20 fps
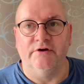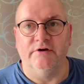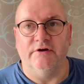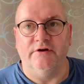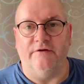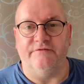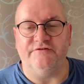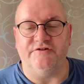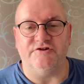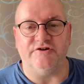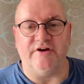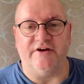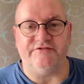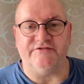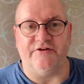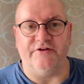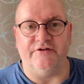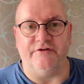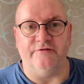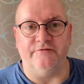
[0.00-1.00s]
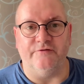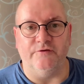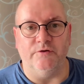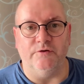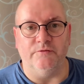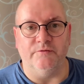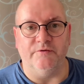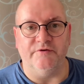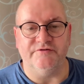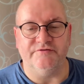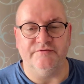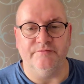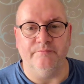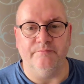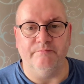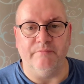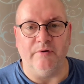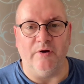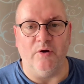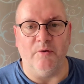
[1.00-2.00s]
have suggested that the food was
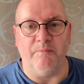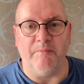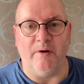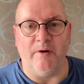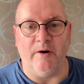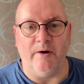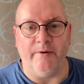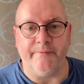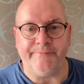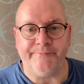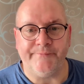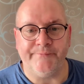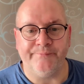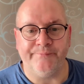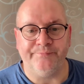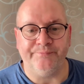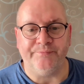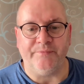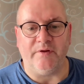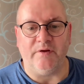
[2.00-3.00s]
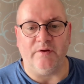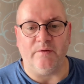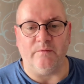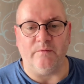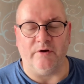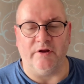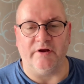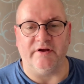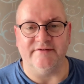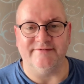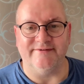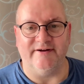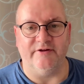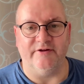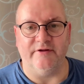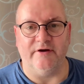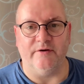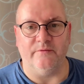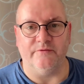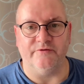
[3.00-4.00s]
below par. Well, I can tell you
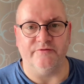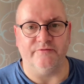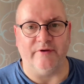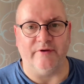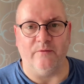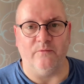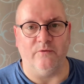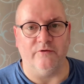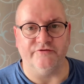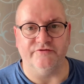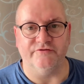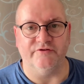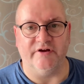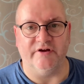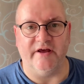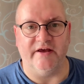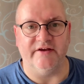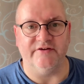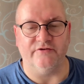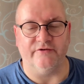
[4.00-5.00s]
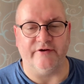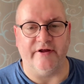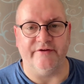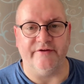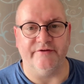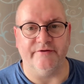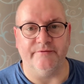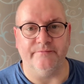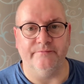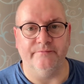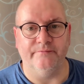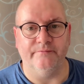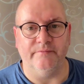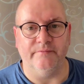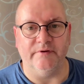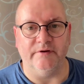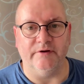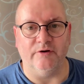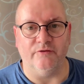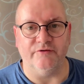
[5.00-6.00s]
that wasn't the case on Anthem
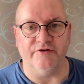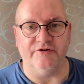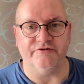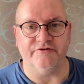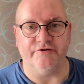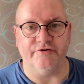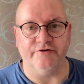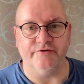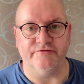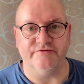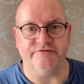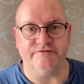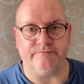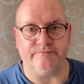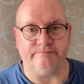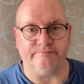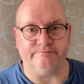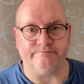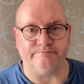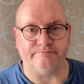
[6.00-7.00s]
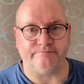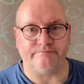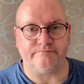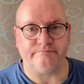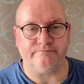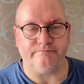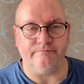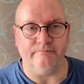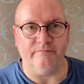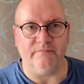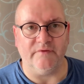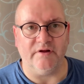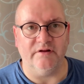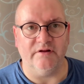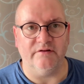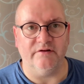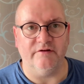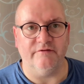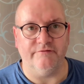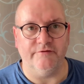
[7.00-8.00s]
on this cruise.
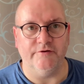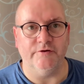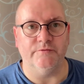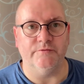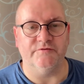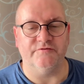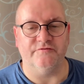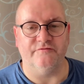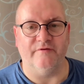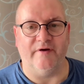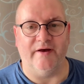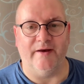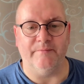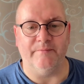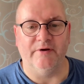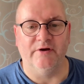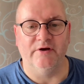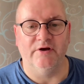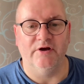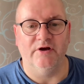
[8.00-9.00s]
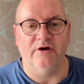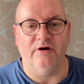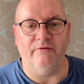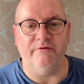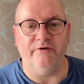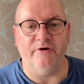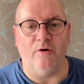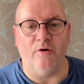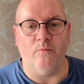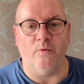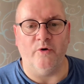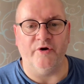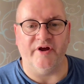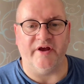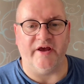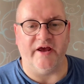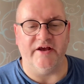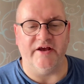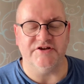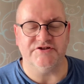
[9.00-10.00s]
The food was fab. Only on one
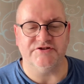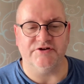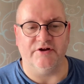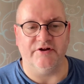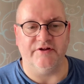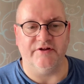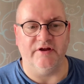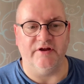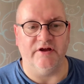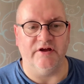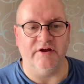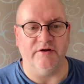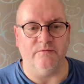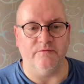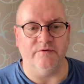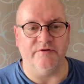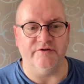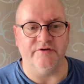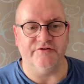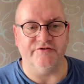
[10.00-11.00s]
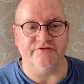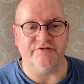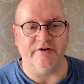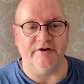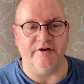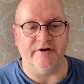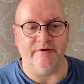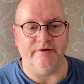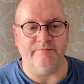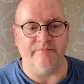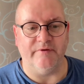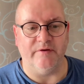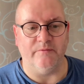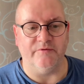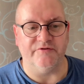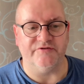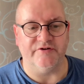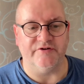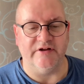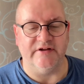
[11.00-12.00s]
occasion, I think it was a
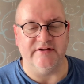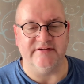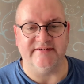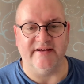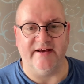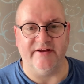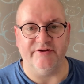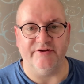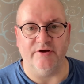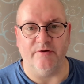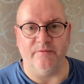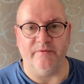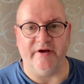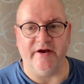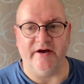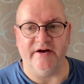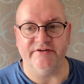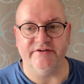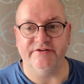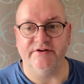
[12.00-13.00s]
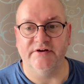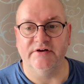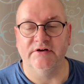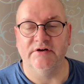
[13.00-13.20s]
lasagna we had.